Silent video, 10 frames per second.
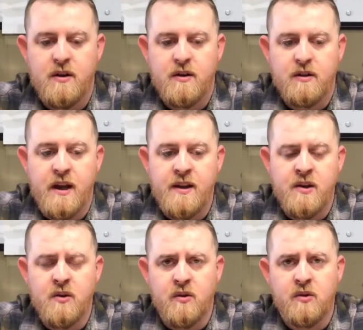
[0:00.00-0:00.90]

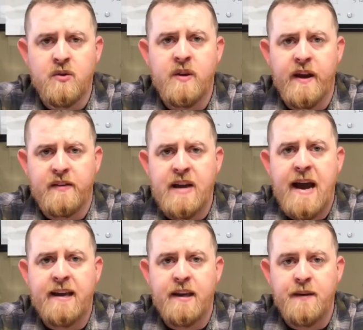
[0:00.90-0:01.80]
glue get
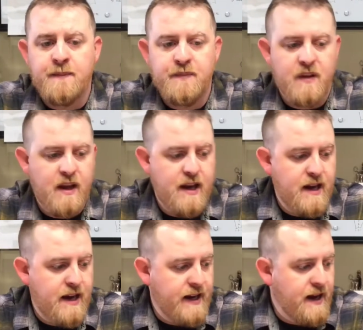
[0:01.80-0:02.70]
tacky,
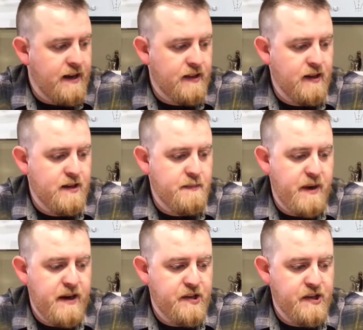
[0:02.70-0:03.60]
and I got a little
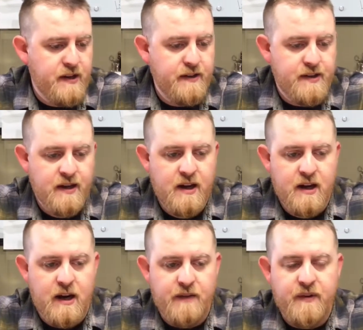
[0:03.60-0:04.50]
impatient.
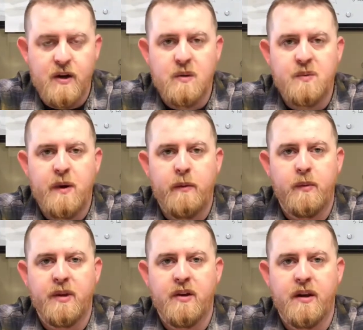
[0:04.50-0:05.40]
I figured it was
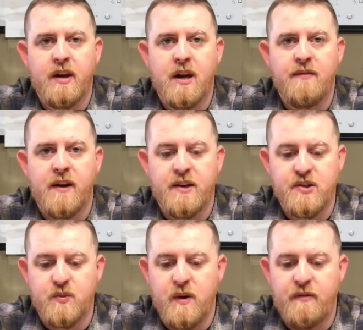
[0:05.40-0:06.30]
probably good enough, and I
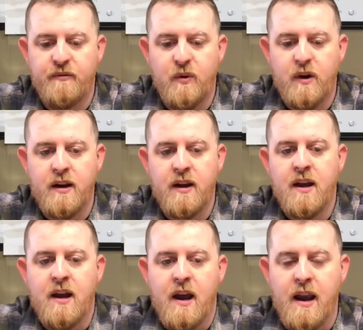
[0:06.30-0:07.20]
just went for it,
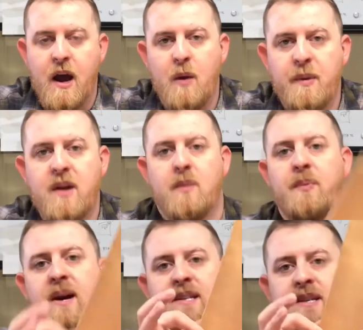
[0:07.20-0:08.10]
and now I'm paying the
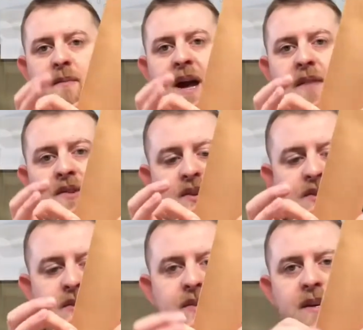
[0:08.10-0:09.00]
price, and I'm having to
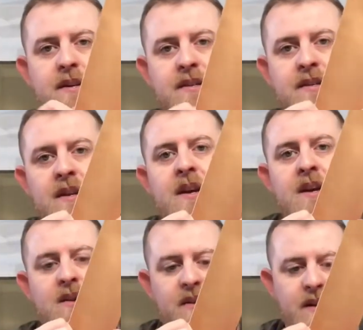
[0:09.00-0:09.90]
do this,
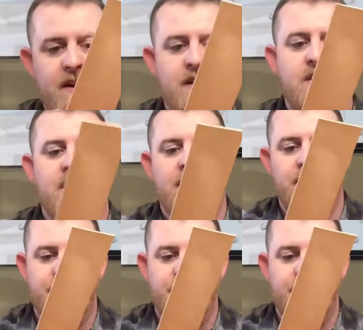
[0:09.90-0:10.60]
you know,